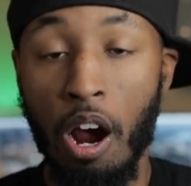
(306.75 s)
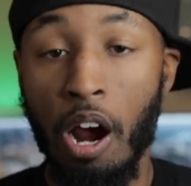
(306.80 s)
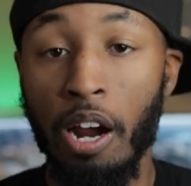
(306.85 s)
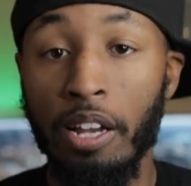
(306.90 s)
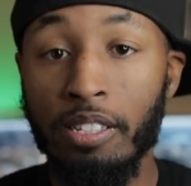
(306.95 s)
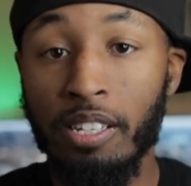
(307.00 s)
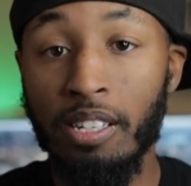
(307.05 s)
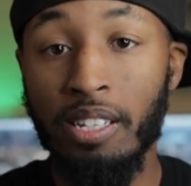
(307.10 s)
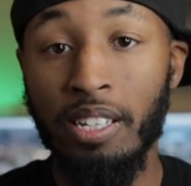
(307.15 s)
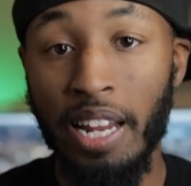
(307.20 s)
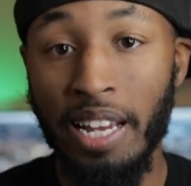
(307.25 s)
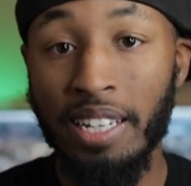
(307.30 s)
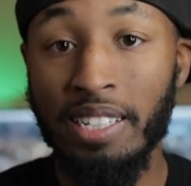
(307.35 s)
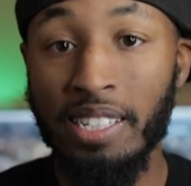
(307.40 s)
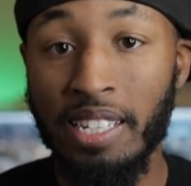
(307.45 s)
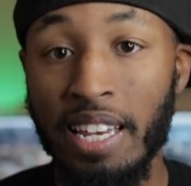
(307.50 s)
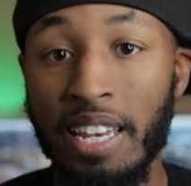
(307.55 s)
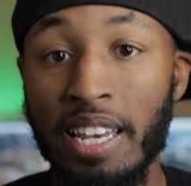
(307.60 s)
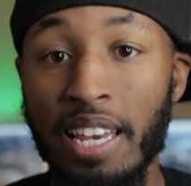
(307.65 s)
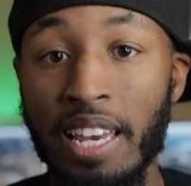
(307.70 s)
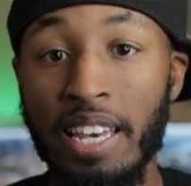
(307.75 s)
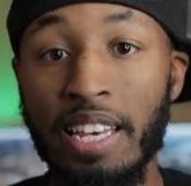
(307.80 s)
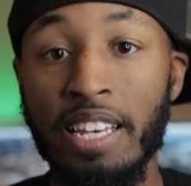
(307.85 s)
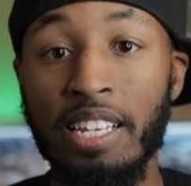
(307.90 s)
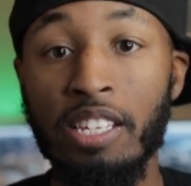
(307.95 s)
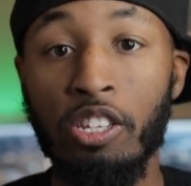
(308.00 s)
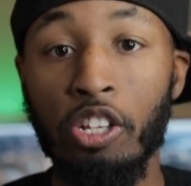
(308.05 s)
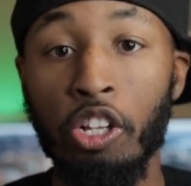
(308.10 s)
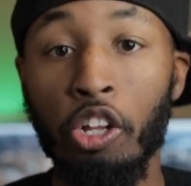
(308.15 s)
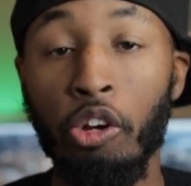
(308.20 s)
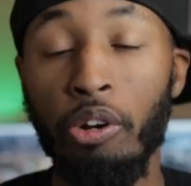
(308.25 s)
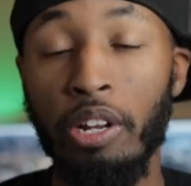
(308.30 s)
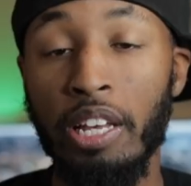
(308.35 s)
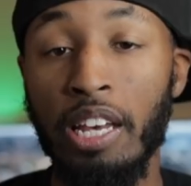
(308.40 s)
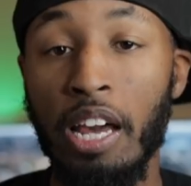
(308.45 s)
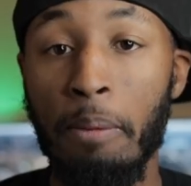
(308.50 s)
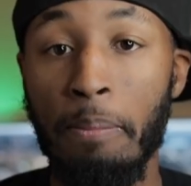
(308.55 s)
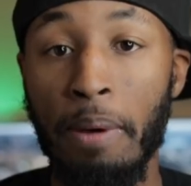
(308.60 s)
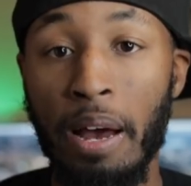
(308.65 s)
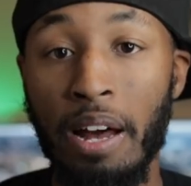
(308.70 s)
All right, so the next thing is
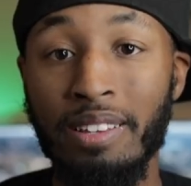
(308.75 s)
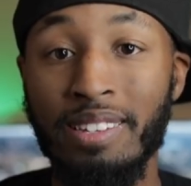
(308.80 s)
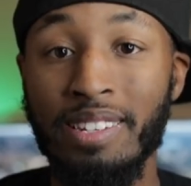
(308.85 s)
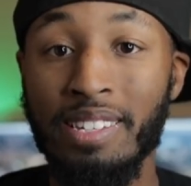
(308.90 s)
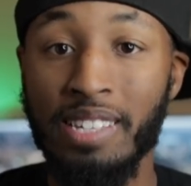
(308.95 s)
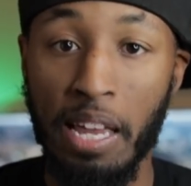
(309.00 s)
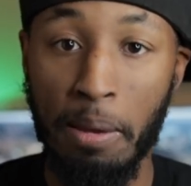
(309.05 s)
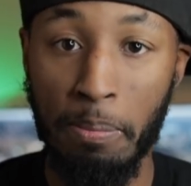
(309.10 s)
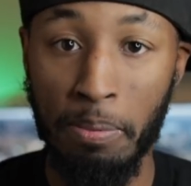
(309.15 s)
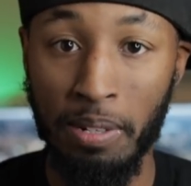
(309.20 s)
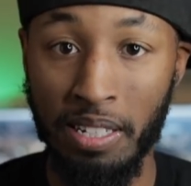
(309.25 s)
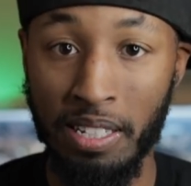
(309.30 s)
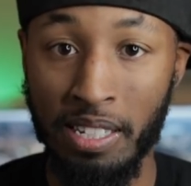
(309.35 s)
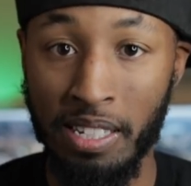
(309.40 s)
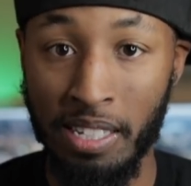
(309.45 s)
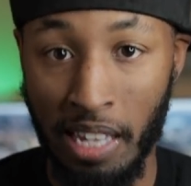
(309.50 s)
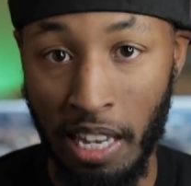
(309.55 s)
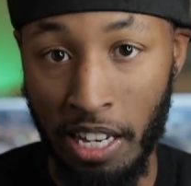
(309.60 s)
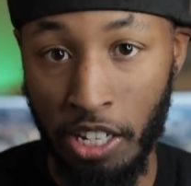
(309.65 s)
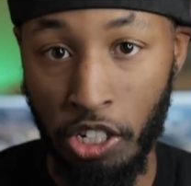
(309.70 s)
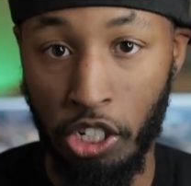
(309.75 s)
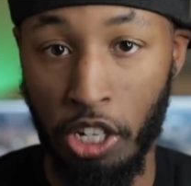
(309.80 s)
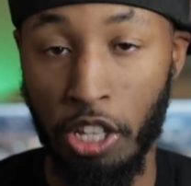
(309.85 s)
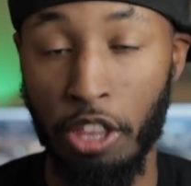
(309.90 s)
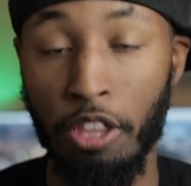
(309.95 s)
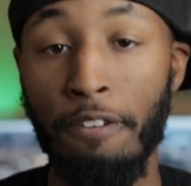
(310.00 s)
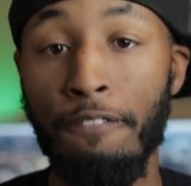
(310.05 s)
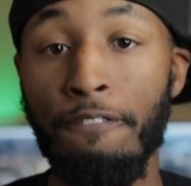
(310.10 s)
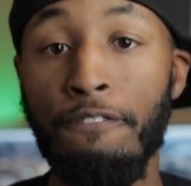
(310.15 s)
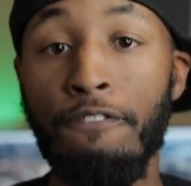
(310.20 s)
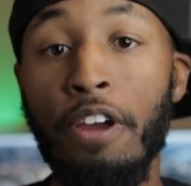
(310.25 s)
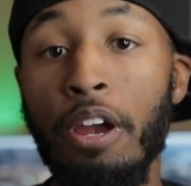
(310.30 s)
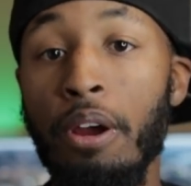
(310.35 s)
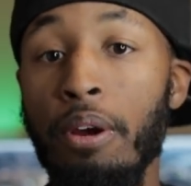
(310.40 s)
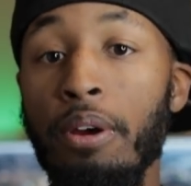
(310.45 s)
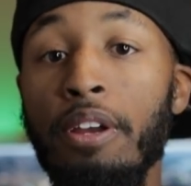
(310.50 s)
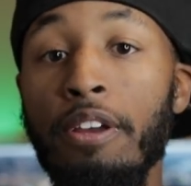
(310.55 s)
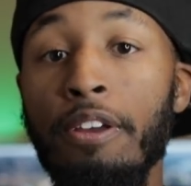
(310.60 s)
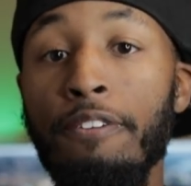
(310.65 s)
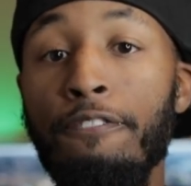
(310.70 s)
learning about stabilization. The
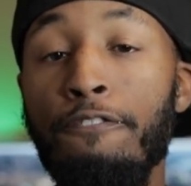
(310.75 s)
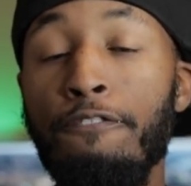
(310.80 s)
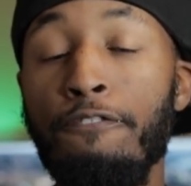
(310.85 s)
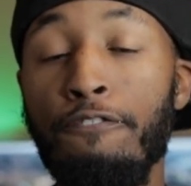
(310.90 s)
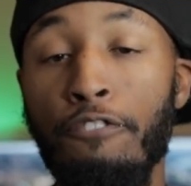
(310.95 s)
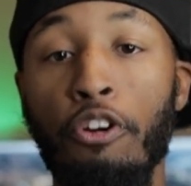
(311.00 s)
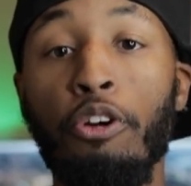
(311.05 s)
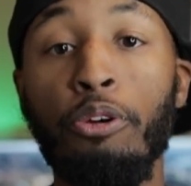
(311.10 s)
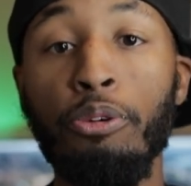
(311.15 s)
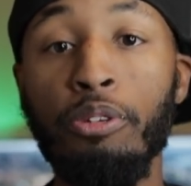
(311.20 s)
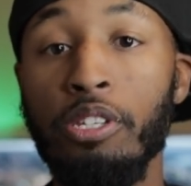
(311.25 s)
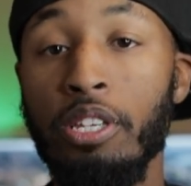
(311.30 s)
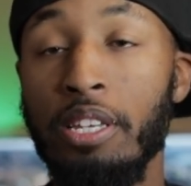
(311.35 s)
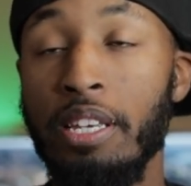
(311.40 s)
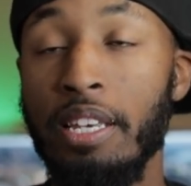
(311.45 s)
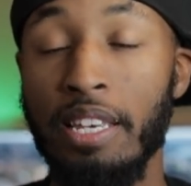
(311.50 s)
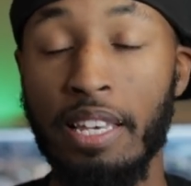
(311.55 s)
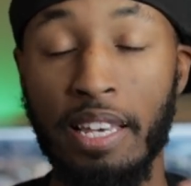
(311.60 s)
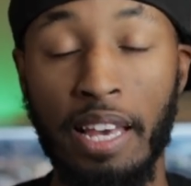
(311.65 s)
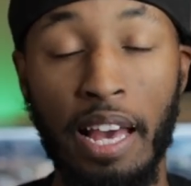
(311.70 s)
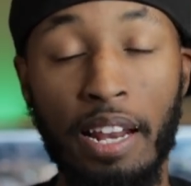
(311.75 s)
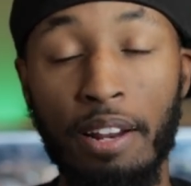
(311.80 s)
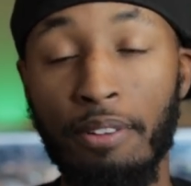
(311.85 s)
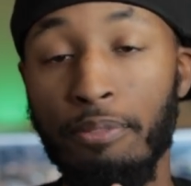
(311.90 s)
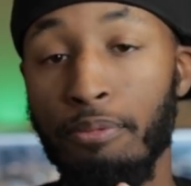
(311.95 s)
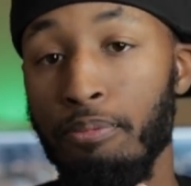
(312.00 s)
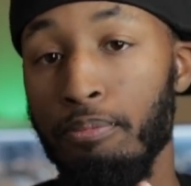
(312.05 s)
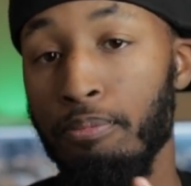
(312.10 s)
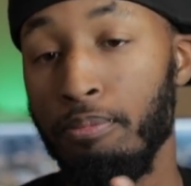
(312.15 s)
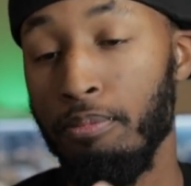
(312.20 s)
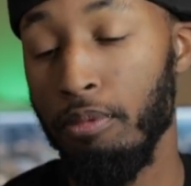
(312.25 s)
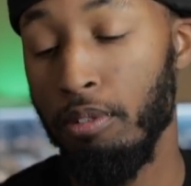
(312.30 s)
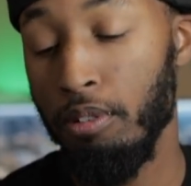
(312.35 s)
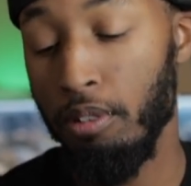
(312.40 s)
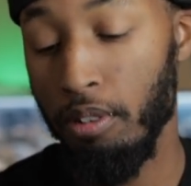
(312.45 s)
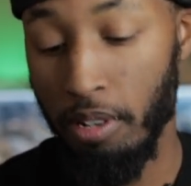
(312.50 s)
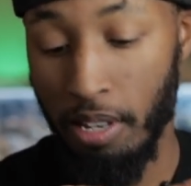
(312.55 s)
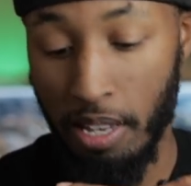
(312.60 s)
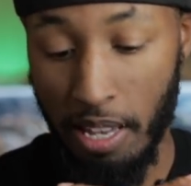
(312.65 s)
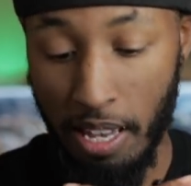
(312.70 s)
very first kind
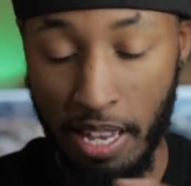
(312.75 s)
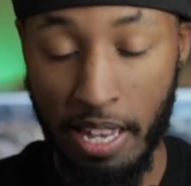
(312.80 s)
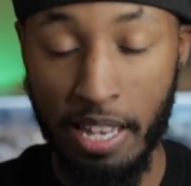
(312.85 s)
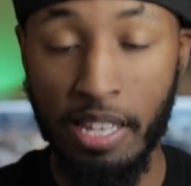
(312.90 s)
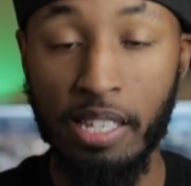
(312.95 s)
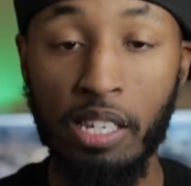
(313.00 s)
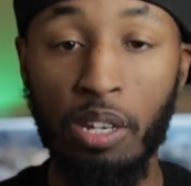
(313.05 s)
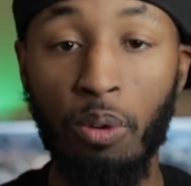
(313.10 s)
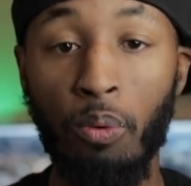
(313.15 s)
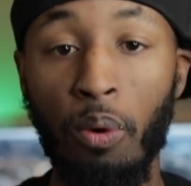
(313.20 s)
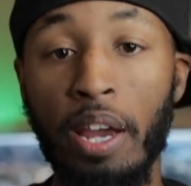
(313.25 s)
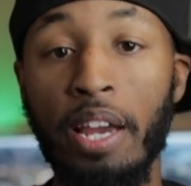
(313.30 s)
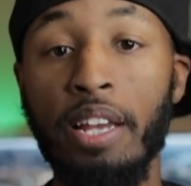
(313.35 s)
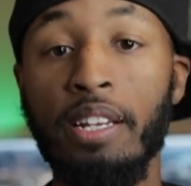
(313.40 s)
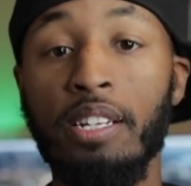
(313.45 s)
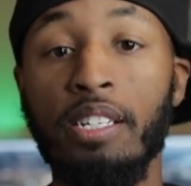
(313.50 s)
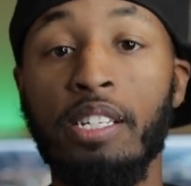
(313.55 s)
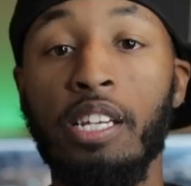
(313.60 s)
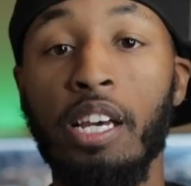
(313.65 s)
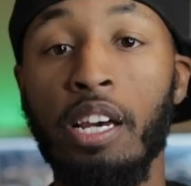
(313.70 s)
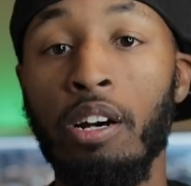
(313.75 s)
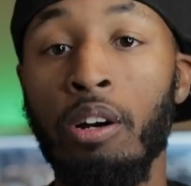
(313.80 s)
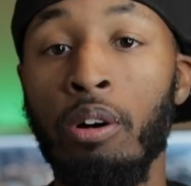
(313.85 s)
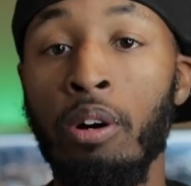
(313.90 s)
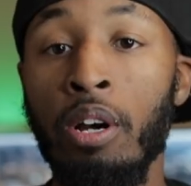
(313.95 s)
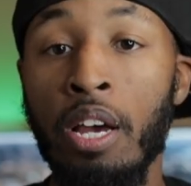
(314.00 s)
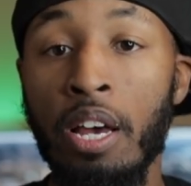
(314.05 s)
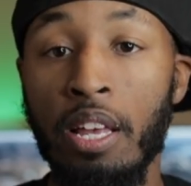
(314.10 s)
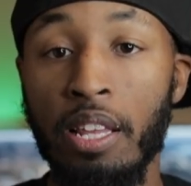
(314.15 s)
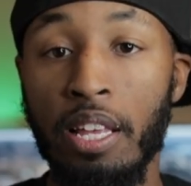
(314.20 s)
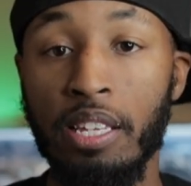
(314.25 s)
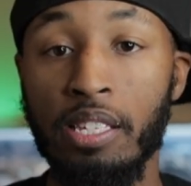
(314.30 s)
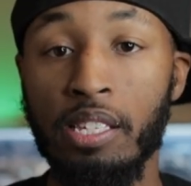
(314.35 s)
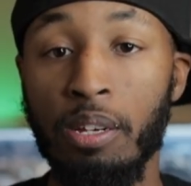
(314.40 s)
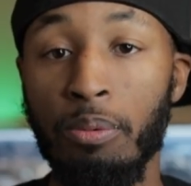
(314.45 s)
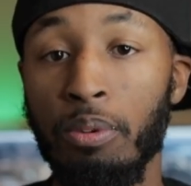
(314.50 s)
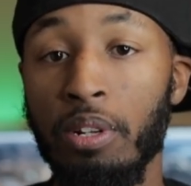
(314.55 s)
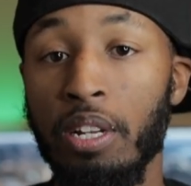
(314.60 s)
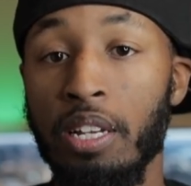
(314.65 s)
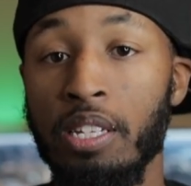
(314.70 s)
of easy way to tell that
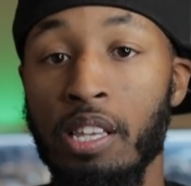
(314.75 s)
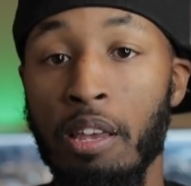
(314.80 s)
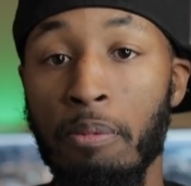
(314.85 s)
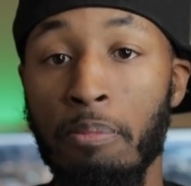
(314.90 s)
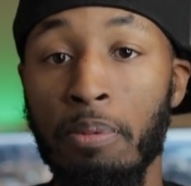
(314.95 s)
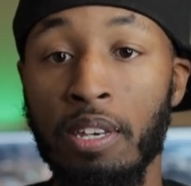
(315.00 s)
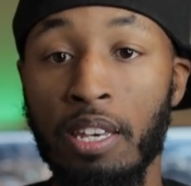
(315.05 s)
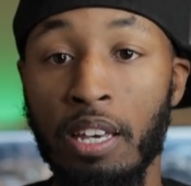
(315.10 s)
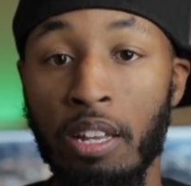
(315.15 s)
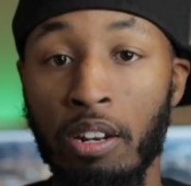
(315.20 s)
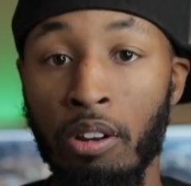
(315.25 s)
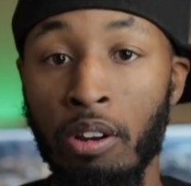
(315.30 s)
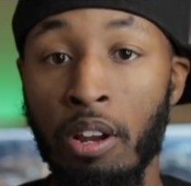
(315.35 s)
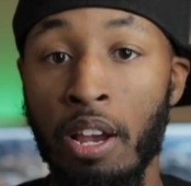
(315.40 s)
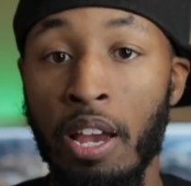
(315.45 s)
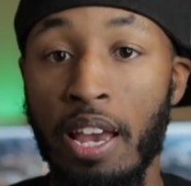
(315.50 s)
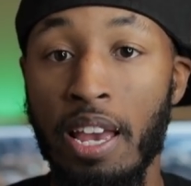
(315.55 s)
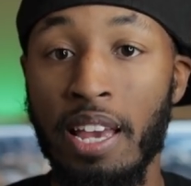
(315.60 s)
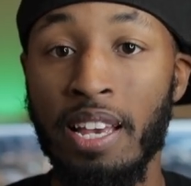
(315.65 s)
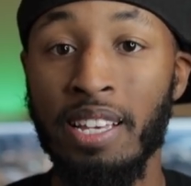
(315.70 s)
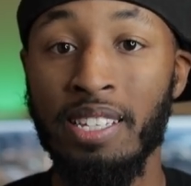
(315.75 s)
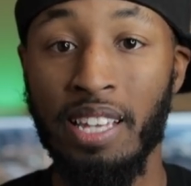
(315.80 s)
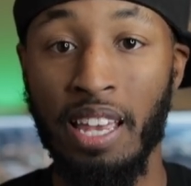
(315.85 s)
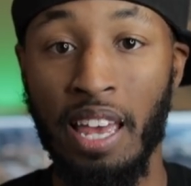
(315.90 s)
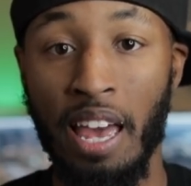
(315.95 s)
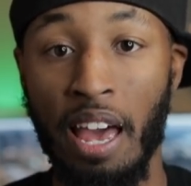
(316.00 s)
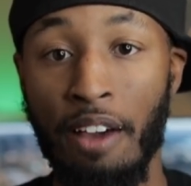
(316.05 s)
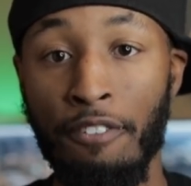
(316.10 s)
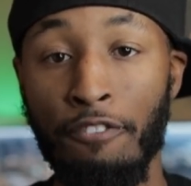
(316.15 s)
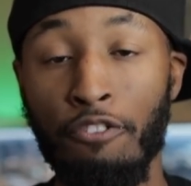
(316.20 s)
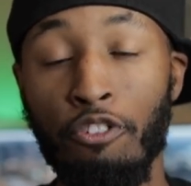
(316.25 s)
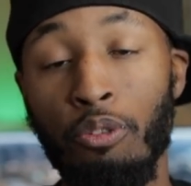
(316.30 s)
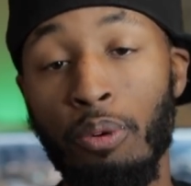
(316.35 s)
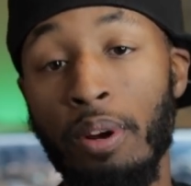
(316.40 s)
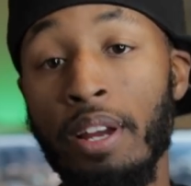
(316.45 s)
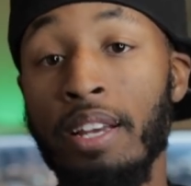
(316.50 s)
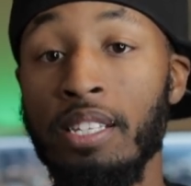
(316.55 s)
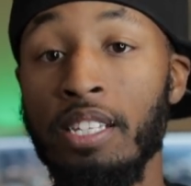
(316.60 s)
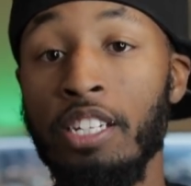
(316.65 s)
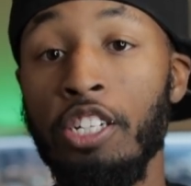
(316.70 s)
someone is a beginner is they have
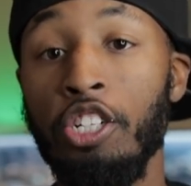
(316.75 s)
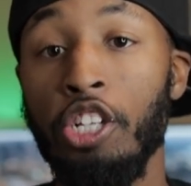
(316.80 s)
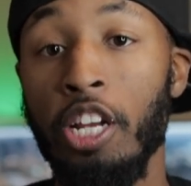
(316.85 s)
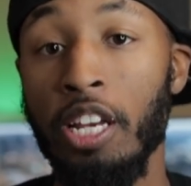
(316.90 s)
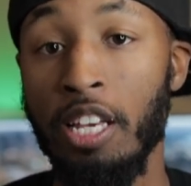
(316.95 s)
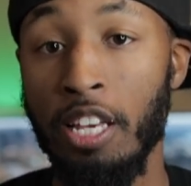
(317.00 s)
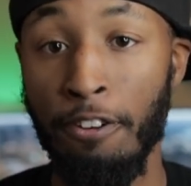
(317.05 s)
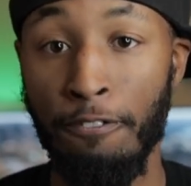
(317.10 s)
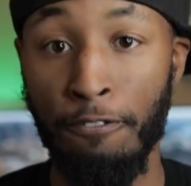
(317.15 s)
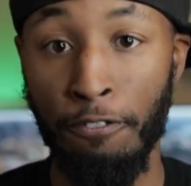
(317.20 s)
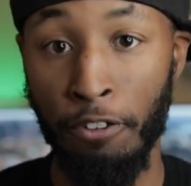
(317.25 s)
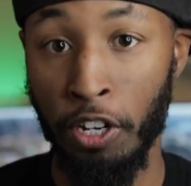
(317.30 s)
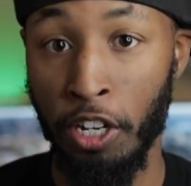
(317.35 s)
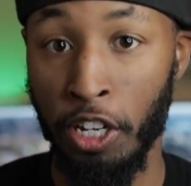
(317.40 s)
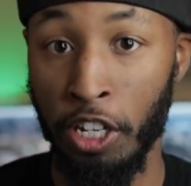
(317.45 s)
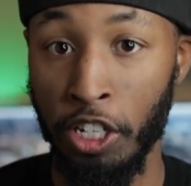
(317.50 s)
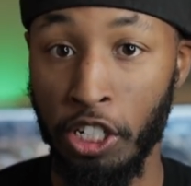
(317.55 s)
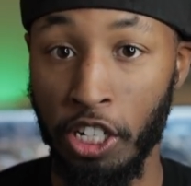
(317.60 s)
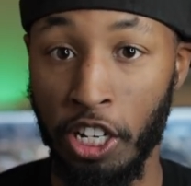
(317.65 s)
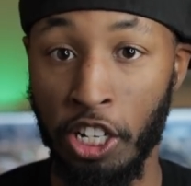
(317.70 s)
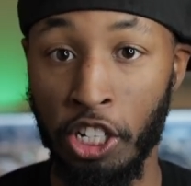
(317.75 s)
crazy shaky footage.